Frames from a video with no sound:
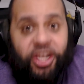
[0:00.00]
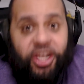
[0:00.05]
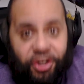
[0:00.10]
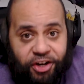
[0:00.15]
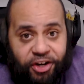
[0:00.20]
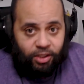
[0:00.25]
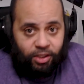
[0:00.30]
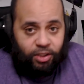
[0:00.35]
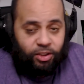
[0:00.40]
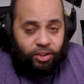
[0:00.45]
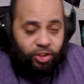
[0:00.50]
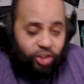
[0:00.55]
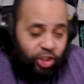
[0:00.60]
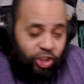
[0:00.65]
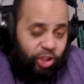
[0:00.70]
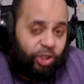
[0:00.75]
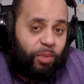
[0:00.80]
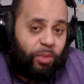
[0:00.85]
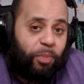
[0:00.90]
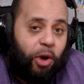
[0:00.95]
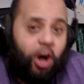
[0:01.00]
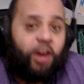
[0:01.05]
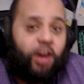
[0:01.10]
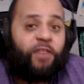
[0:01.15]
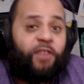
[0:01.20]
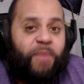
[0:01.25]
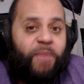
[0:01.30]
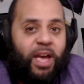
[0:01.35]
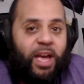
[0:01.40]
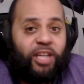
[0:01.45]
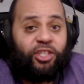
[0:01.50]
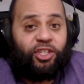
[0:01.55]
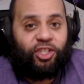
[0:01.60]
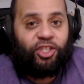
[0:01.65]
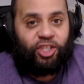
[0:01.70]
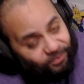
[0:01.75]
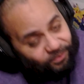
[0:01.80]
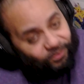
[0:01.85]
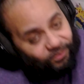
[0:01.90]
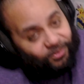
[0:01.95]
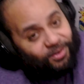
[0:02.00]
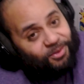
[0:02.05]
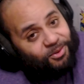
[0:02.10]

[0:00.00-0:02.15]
her. She's a part of Master Chief.